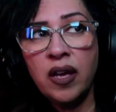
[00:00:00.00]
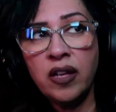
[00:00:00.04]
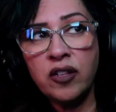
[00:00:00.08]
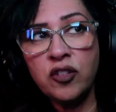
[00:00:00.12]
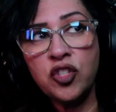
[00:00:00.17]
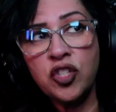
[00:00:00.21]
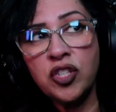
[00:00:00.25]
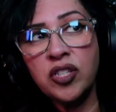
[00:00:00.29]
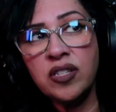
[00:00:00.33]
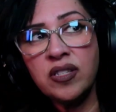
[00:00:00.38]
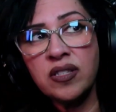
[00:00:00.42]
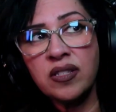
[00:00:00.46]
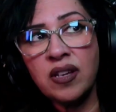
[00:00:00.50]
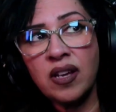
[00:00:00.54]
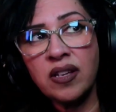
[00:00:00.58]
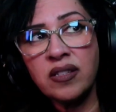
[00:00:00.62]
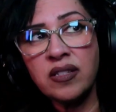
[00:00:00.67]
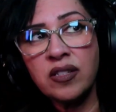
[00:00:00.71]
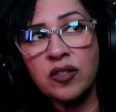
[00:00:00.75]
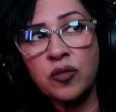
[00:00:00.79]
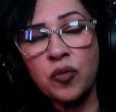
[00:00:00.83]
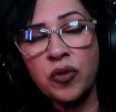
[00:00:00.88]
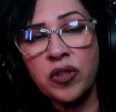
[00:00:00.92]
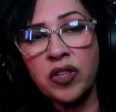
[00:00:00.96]
and she
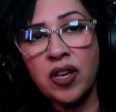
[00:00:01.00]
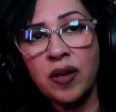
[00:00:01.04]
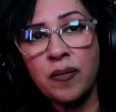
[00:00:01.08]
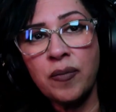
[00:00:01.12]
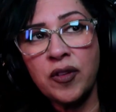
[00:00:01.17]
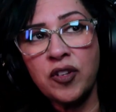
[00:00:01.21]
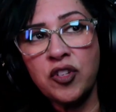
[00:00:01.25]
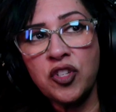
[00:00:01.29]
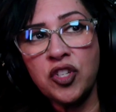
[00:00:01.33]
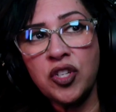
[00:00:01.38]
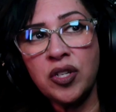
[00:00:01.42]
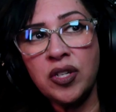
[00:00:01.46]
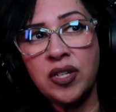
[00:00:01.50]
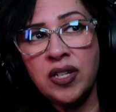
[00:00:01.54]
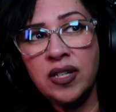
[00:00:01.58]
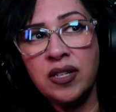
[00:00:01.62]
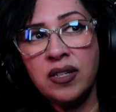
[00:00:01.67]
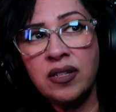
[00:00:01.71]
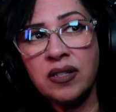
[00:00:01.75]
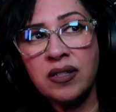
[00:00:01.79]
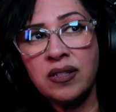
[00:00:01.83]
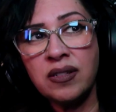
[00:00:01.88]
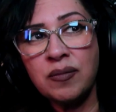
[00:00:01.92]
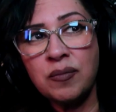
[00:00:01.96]
discusses with him that
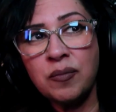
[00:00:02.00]
she